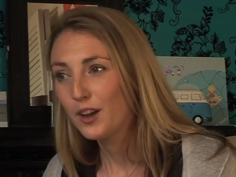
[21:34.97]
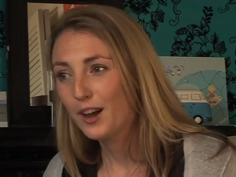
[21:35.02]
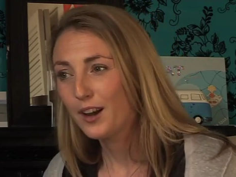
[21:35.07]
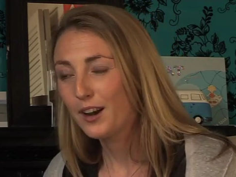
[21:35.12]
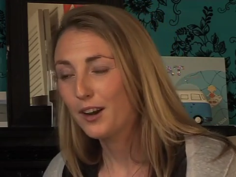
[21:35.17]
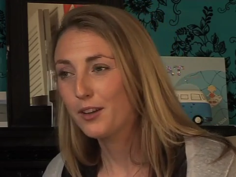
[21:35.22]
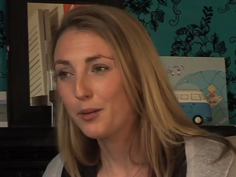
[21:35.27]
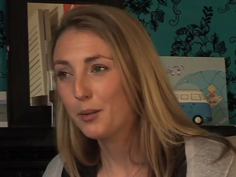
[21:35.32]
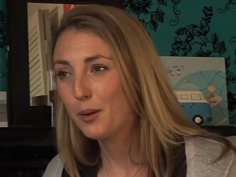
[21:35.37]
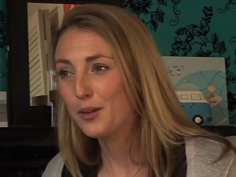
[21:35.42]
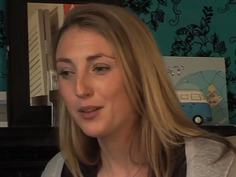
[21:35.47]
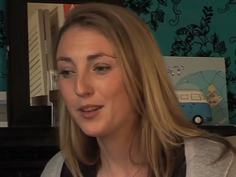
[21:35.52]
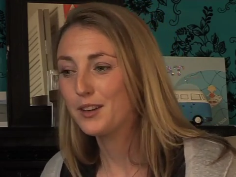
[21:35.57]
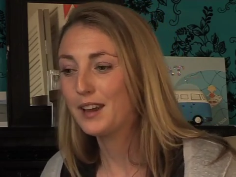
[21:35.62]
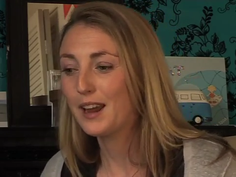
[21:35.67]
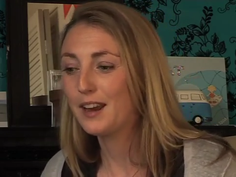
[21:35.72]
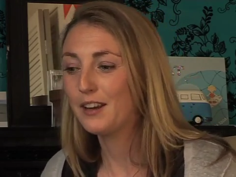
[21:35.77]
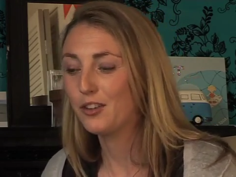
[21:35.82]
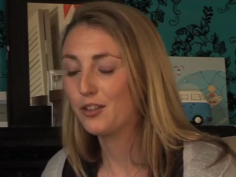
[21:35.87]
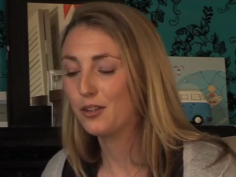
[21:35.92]
And I suppose the
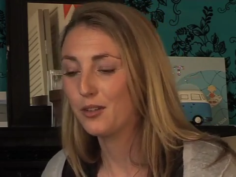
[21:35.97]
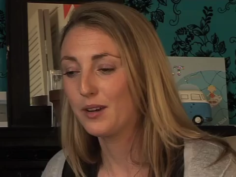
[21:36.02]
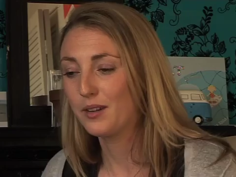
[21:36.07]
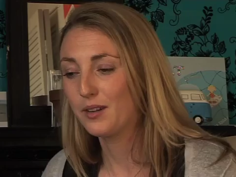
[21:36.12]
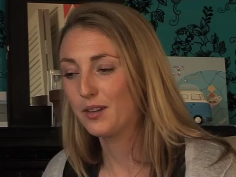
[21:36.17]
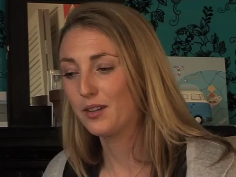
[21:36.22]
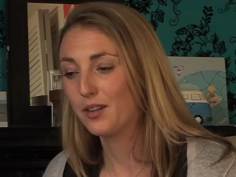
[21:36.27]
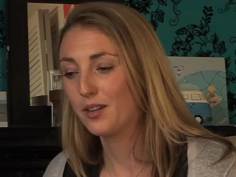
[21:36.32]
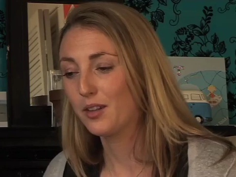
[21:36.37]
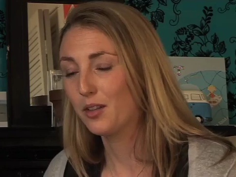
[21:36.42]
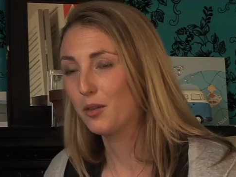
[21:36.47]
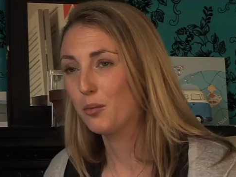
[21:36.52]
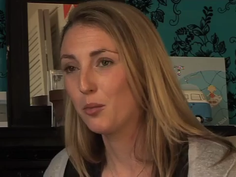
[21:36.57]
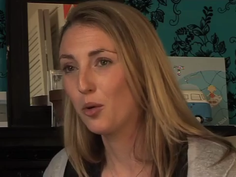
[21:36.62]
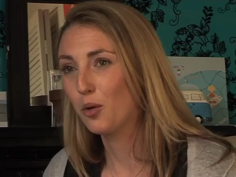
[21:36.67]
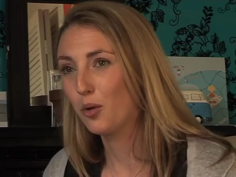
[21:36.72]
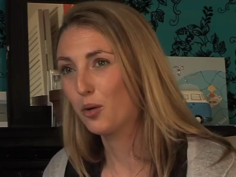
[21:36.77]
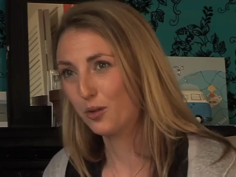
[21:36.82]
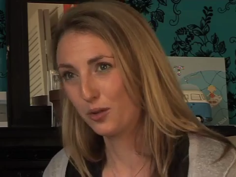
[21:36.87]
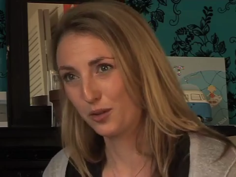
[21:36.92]
danger is that the
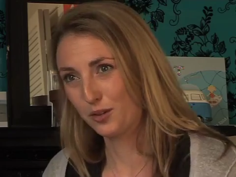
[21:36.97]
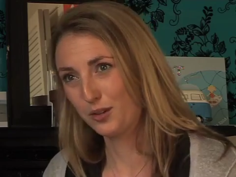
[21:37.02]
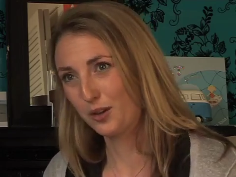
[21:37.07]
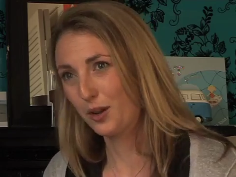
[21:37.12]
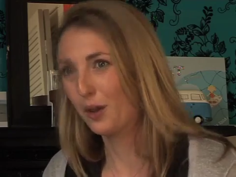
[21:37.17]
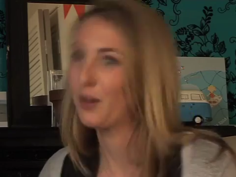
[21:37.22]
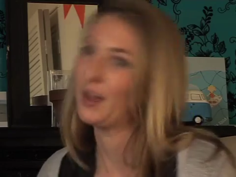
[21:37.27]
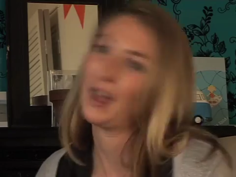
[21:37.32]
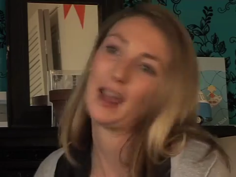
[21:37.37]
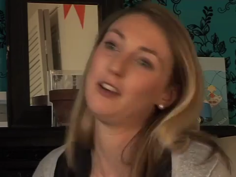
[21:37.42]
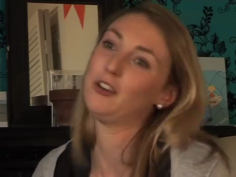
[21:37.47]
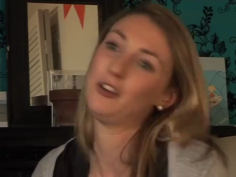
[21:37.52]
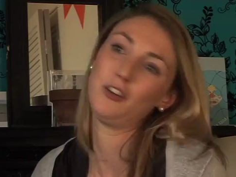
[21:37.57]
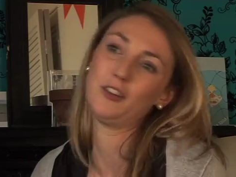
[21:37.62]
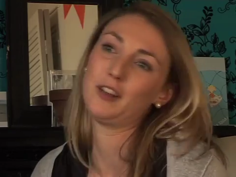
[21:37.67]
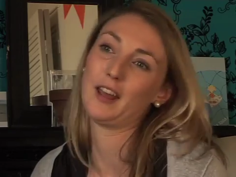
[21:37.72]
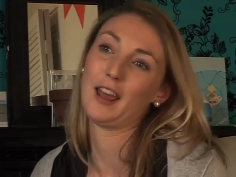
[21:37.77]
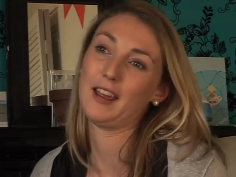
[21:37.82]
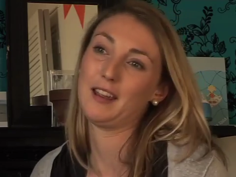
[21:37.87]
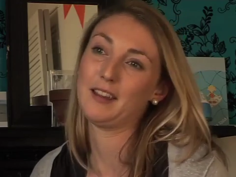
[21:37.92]
more cocaine you
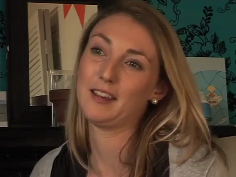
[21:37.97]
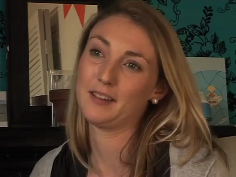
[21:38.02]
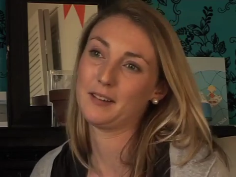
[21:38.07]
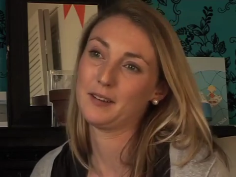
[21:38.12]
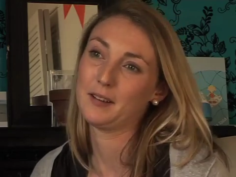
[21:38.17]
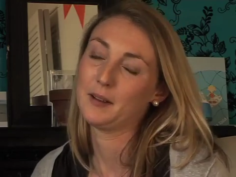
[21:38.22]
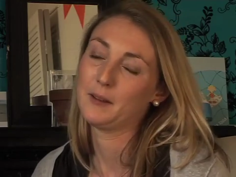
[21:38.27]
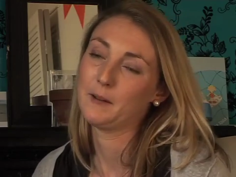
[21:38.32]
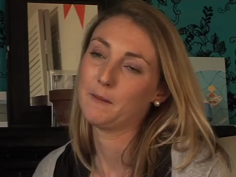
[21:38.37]
take,